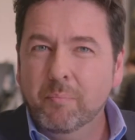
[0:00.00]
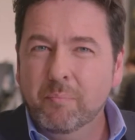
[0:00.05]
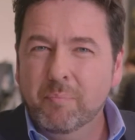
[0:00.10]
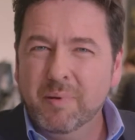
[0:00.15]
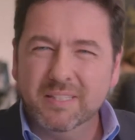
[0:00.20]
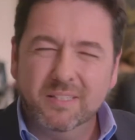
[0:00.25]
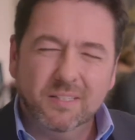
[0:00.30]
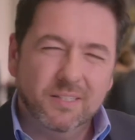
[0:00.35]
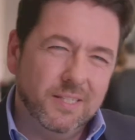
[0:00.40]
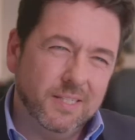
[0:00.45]

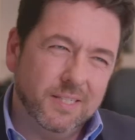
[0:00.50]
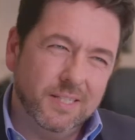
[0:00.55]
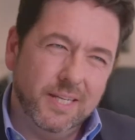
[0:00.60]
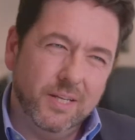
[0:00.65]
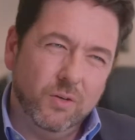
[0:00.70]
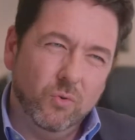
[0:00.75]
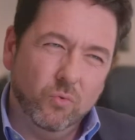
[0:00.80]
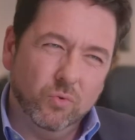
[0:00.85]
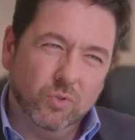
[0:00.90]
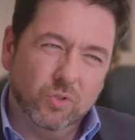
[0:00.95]
Businesses
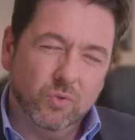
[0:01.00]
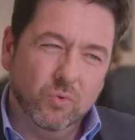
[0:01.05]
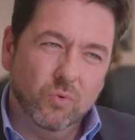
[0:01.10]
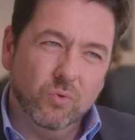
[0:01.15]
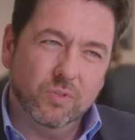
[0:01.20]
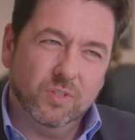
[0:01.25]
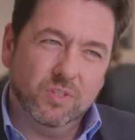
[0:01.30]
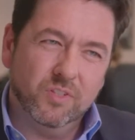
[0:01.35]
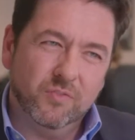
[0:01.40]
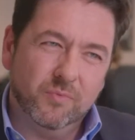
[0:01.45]
need all
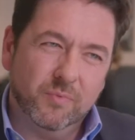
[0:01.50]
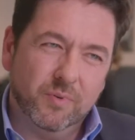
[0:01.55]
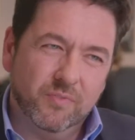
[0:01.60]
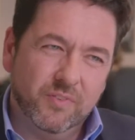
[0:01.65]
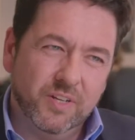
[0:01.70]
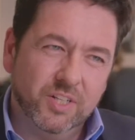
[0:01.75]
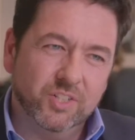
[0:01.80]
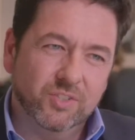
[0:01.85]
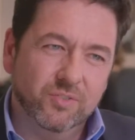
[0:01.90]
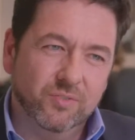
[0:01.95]
sorts of
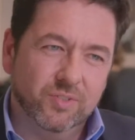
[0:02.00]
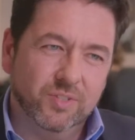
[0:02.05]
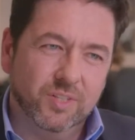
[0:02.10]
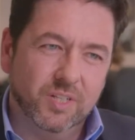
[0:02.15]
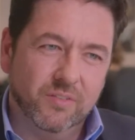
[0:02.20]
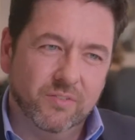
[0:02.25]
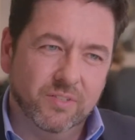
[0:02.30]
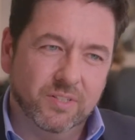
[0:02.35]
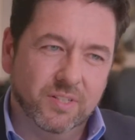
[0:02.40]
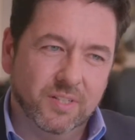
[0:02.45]
professional
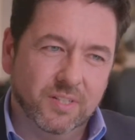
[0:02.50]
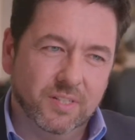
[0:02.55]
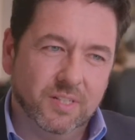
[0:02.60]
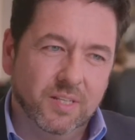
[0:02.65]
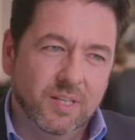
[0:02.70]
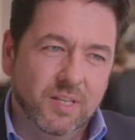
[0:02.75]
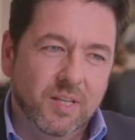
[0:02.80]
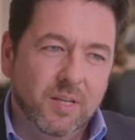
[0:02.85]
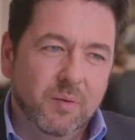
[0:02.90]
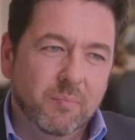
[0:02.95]
services,
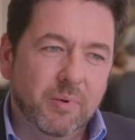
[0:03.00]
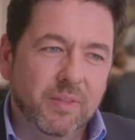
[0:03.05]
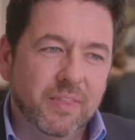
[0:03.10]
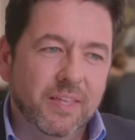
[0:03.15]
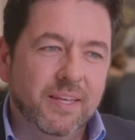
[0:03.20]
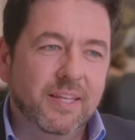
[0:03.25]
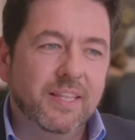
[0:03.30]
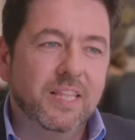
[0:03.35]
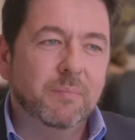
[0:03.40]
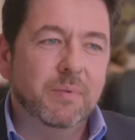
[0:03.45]
but they
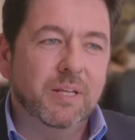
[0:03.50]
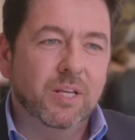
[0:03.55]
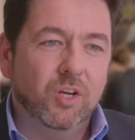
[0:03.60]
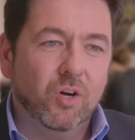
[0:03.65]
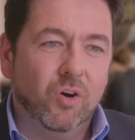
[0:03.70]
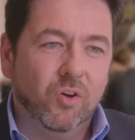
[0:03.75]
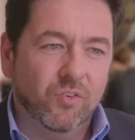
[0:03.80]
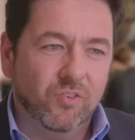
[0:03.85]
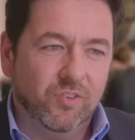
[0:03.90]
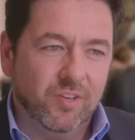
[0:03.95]
need them in
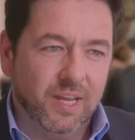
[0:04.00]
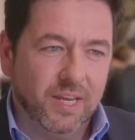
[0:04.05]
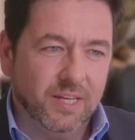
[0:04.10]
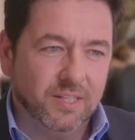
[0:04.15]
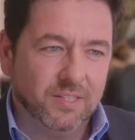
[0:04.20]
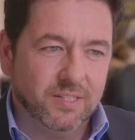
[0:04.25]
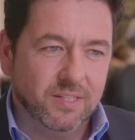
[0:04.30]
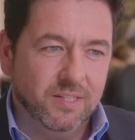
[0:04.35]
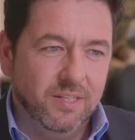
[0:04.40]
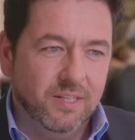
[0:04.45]

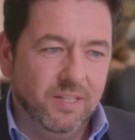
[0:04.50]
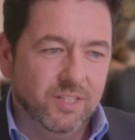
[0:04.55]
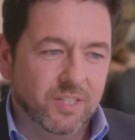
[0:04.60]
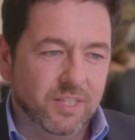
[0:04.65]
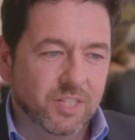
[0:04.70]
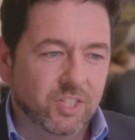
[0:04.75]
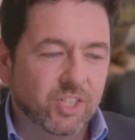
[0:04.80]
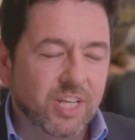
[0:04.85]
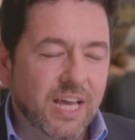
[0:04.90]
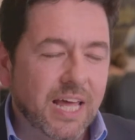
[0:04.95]
context. So
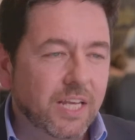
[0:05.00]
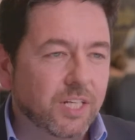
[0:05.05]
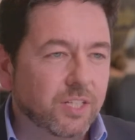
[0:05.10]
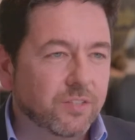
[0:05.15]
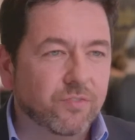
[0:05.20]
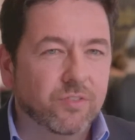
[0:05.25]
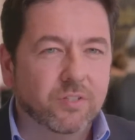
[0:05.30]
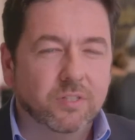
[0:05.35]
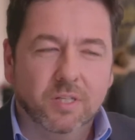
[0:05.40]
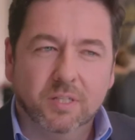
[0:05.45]
the challenge
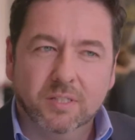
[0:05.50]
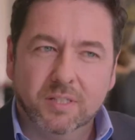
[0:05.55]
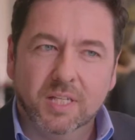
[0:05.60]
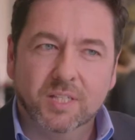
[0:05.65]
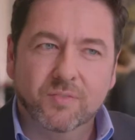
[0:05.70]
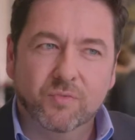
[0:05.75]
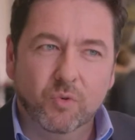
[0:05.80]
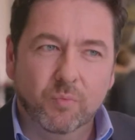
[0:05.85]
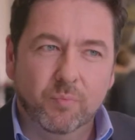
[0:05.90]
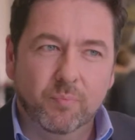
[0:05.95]
for a
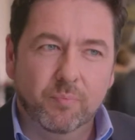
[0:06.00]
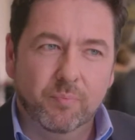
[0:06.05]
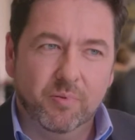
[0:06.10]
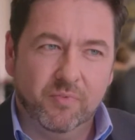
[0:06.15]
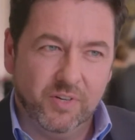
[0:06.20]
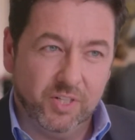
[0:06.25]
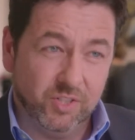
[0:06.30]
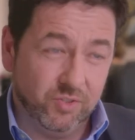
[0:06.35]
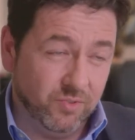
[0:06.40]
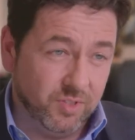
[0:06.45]
successful
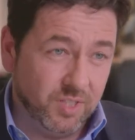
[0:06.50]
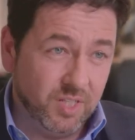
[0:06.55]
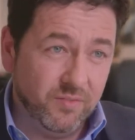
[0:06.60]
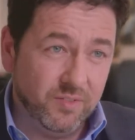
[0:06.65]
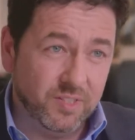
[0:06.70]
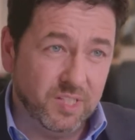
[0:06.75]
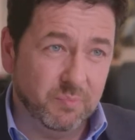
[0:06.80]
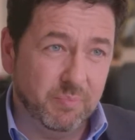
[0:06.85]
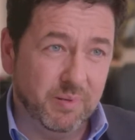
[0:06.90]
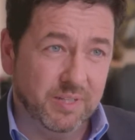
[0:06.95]
professional
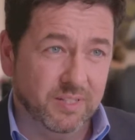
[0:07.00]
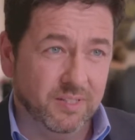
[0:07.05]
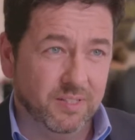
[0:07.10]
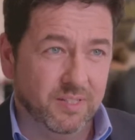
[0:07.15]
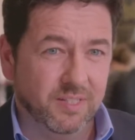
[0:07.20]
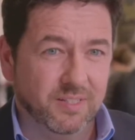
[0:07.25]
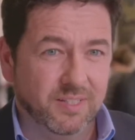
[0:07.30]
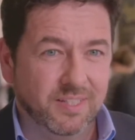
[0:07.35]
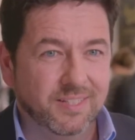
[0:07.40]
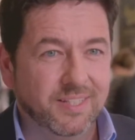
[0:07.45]
services business
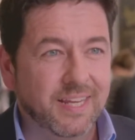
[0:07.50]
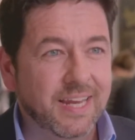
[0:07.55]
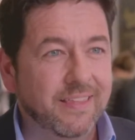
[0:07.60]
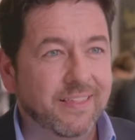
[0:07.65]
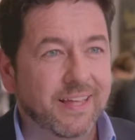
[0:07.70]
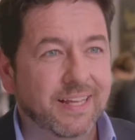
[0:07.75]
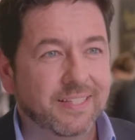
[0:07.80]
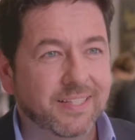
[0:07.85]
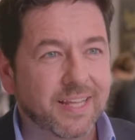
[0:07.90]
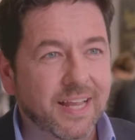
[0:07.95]
is to take
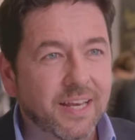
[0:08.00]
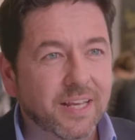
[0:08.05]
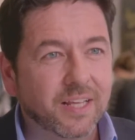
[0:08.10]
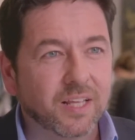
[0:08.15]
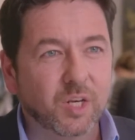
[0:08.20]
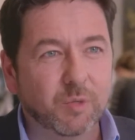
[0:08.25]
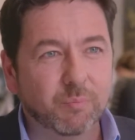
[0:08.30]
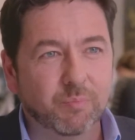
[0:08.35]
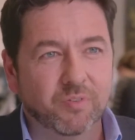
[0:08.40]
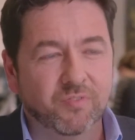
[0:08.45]
their
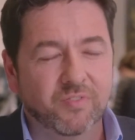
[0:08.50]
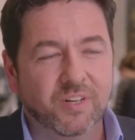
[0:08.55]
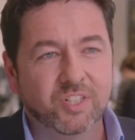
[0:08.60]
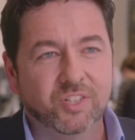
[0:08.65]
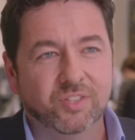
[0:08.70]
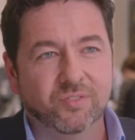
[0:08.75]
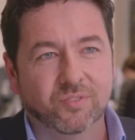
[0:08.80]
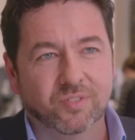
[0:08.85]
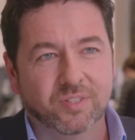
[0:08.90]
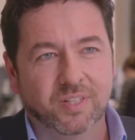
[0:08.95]
technical and
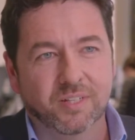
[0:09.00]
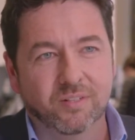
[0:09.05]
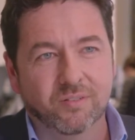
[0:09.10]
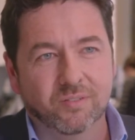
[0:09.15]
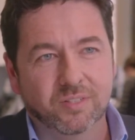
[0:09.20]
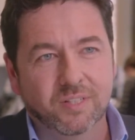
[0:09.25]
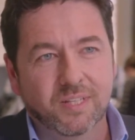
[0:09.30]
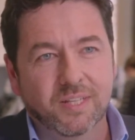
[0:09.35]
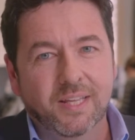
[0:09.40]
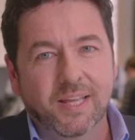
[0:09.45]
professional
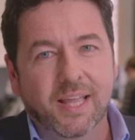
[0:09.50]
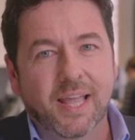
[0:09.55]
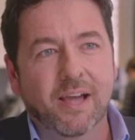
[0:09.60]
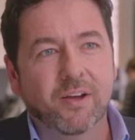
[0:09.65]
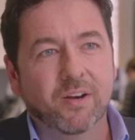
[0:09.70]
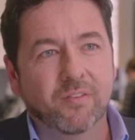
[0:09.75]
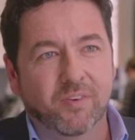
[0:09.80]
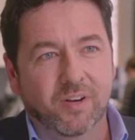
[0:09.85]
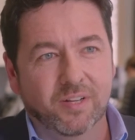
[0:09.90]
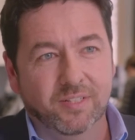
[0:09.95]
skills
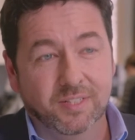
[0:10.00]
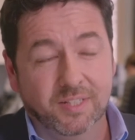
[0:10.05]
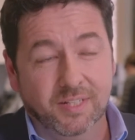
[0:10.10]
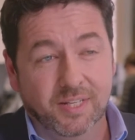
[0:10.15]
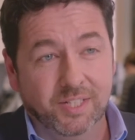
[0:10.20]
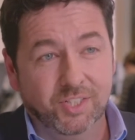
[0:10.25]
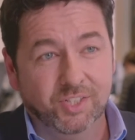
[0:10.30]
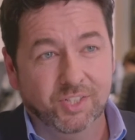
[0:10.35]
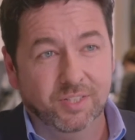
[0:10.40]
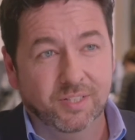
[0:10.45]
out of
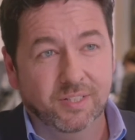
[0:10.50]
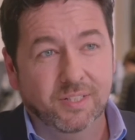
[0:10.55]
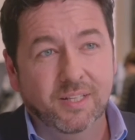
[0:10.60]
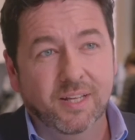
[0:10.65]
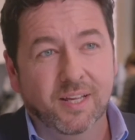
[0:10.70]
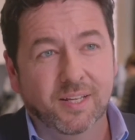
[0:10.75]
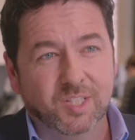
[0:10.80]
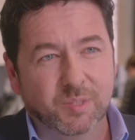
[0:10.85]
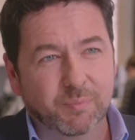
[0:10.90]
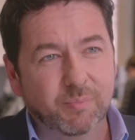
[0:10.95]
isolation
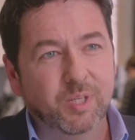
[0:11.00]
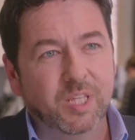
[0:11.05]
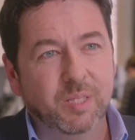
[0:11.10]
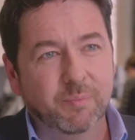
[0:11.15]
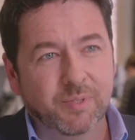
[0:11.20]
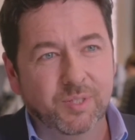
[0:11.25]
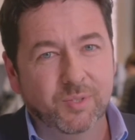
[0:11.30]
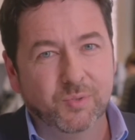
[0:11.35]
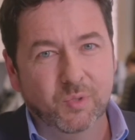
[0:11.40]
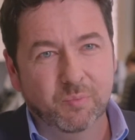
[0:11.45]
and to put
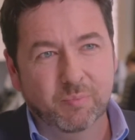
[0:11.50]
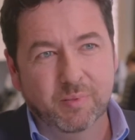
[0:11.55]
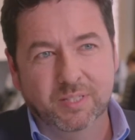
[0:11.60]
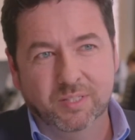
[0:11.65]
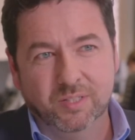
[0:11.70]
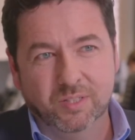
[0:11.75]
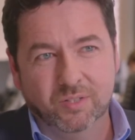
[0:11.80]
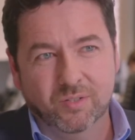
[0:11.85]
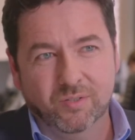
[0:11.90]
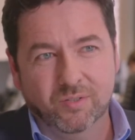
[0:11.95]
them into a
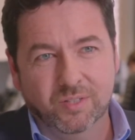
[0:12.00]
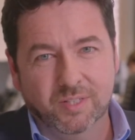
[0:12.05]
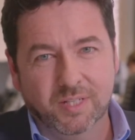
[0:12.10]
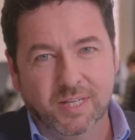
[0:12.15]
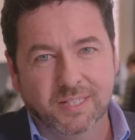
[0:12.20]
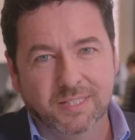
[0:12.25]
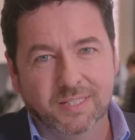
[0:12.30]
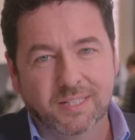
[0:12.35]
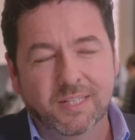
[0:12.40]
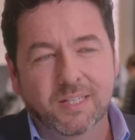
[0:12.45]
business
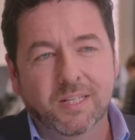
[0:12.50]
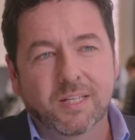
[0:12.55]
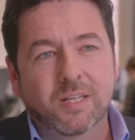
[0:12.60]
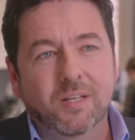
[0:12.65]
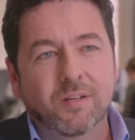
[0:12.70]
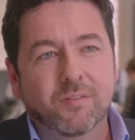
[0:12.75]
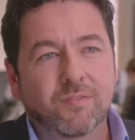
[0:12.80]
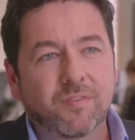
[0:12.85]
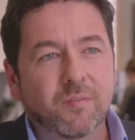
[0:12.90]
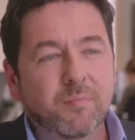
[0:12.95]
context.
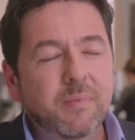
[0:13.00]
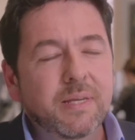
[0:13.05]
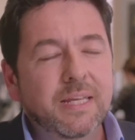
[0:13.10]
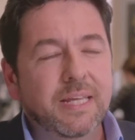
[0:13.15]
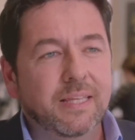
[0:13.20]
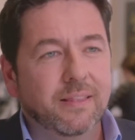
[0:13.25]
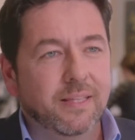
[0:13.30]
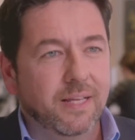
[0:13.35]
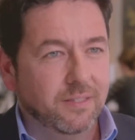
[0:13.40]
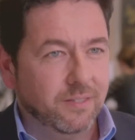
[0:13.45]
For
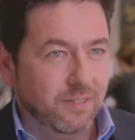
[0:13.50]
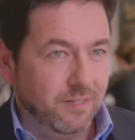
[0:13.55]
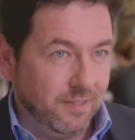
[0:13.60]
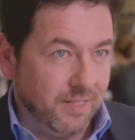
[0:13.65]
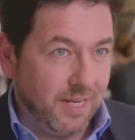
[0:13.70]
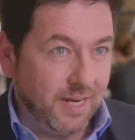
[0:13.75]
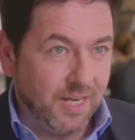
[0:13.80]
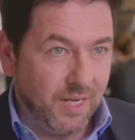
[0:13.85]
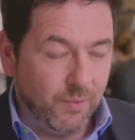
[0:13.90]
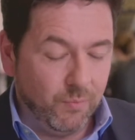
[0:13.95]
me, that's
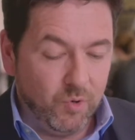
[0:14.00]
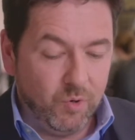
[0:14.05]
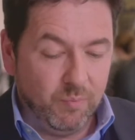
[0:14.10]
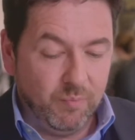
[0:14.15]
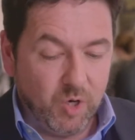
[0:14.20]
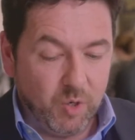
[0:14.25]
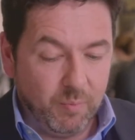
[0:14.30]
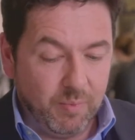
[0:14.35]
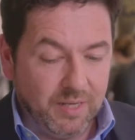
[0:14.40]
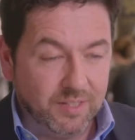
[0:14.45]
exactly what
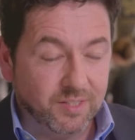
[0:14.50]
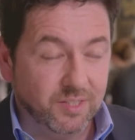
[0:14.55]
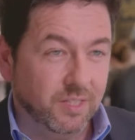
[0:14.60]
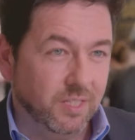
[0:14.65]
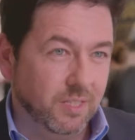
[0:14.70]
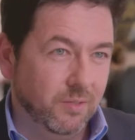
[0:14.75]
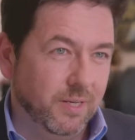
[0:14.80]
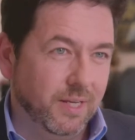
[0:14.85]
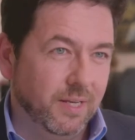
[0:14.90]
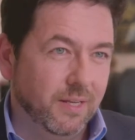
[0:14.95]
Mobas are
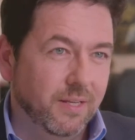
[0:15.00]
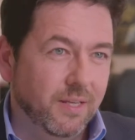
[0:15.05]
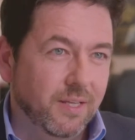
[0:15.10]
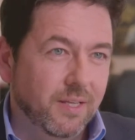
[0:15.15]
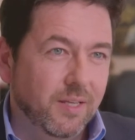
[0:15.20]
doing.